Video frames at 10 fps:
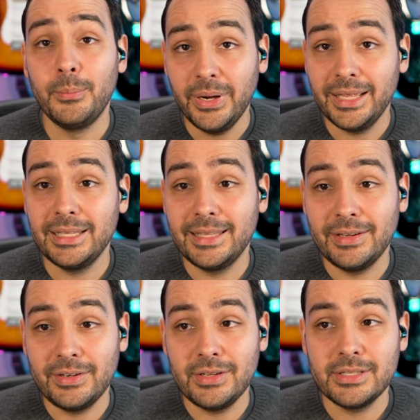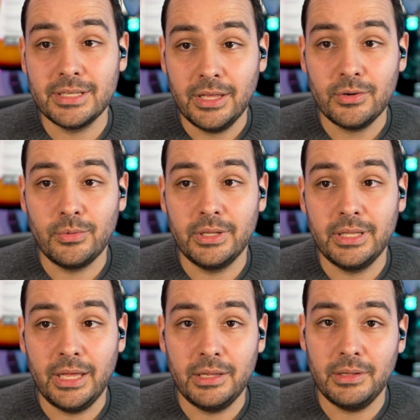But there is another
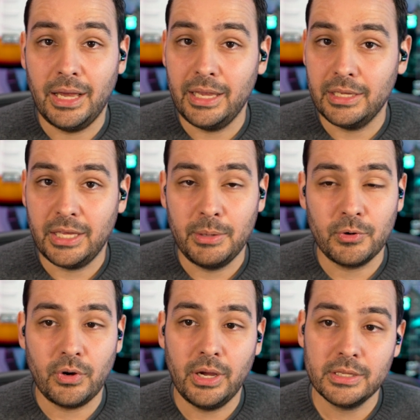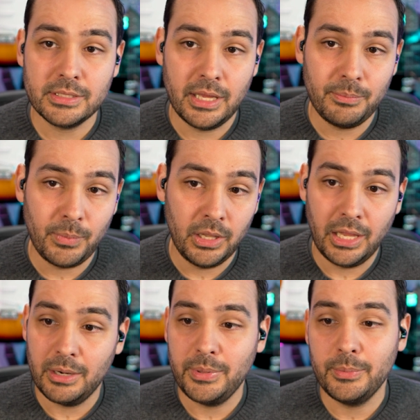one that I came across that a
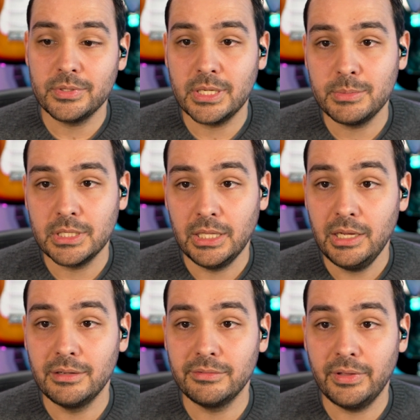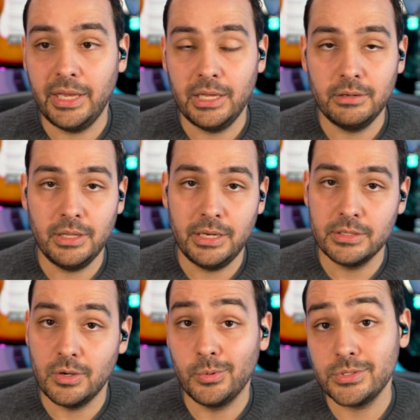lot of people seem to love, and it
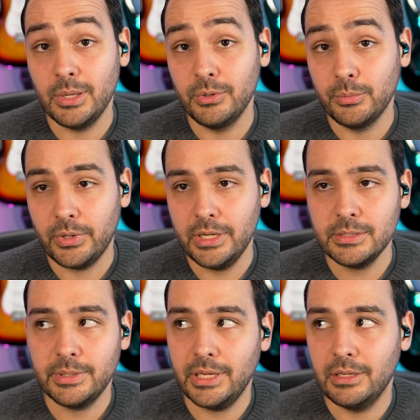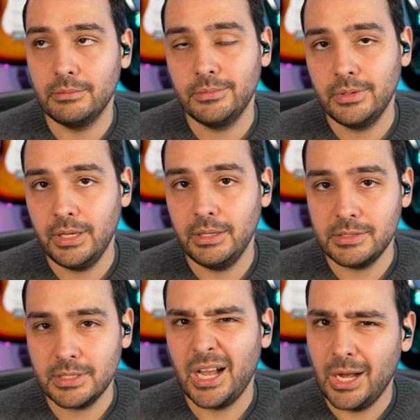is almost double the price. But again,
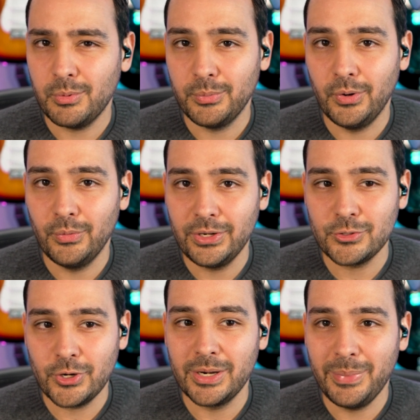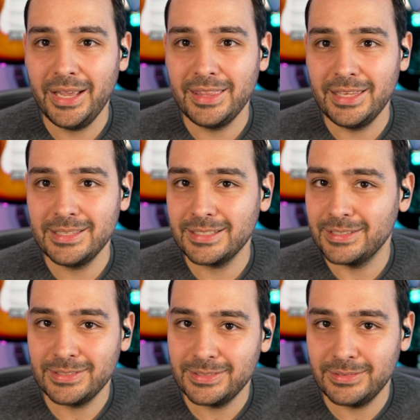it's comparable when you're trying to buy these
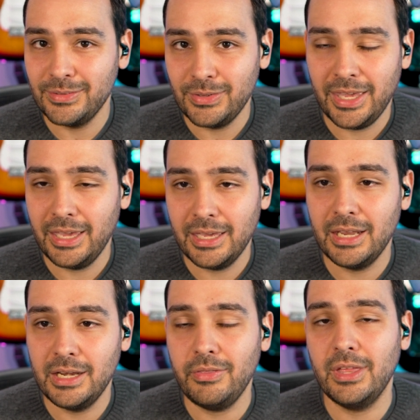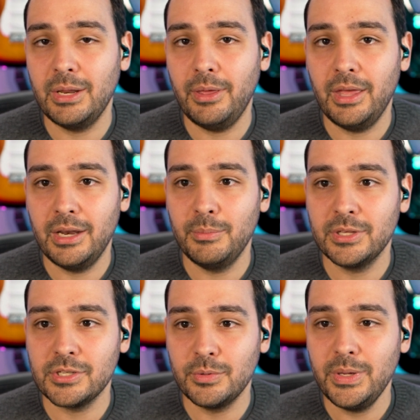because you can't get anything at, at M
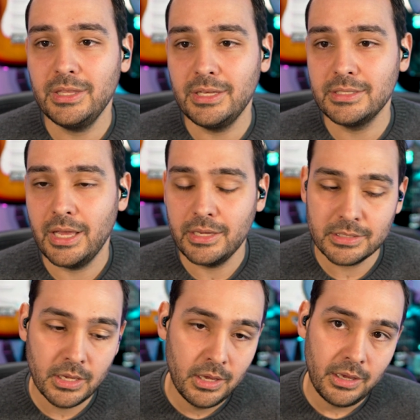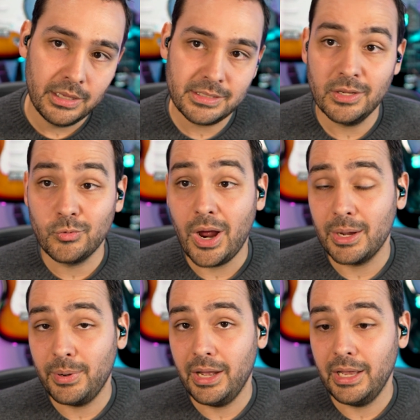S R P these days. It's the
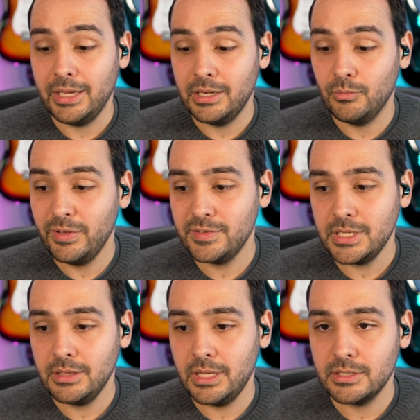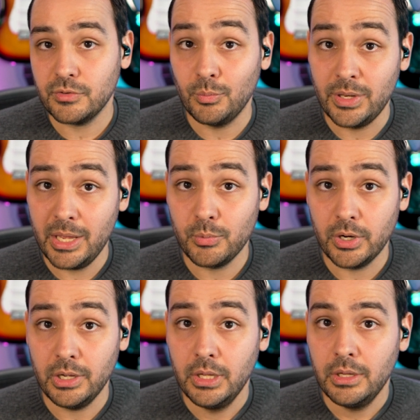Rock Pi, and we've seen these from
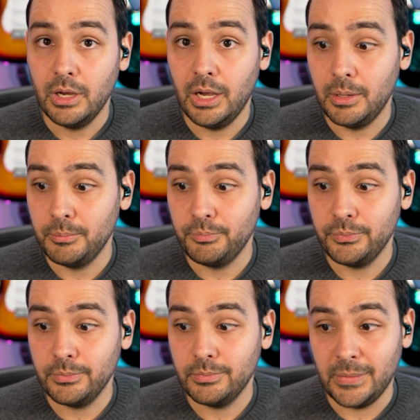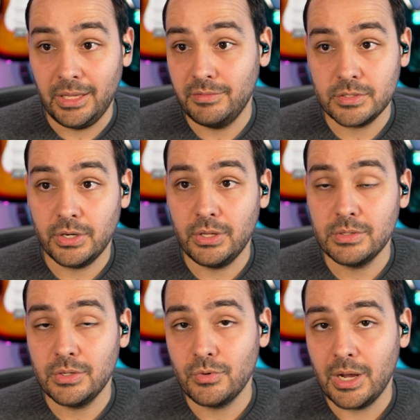Nebra. Um, they've started
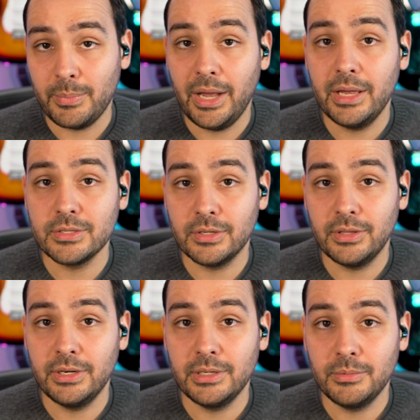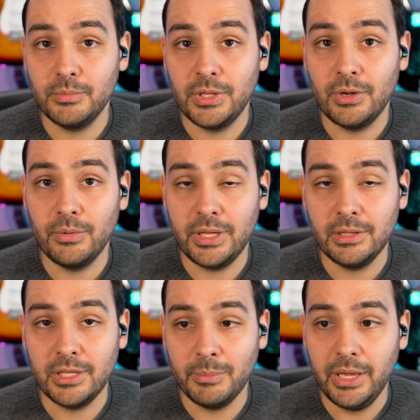using Rock Pis on their, you know,
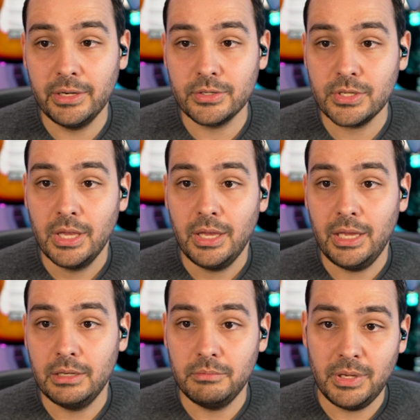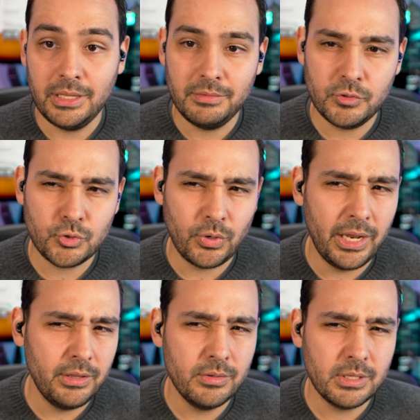helium miners, and it
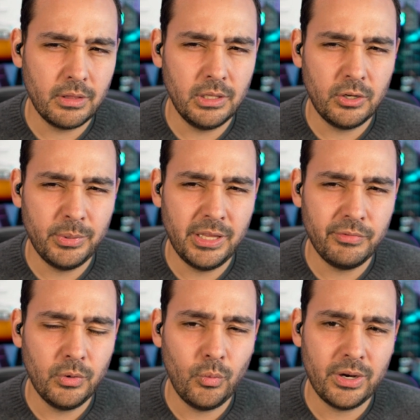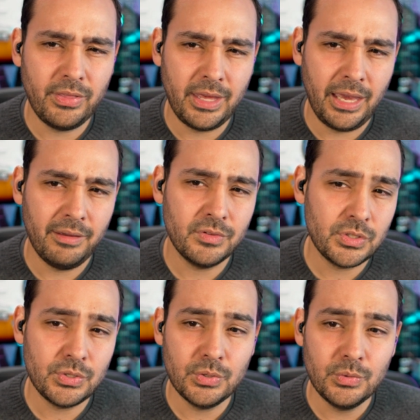tried to do something a little bit different where they have
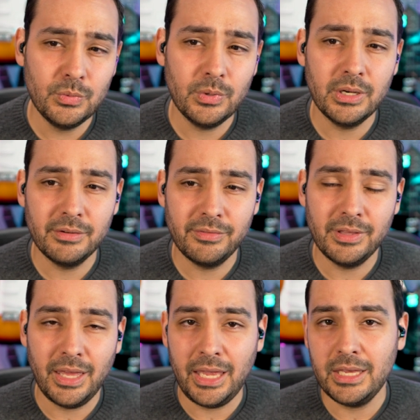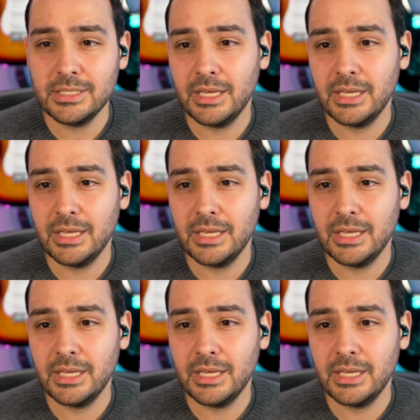two of the A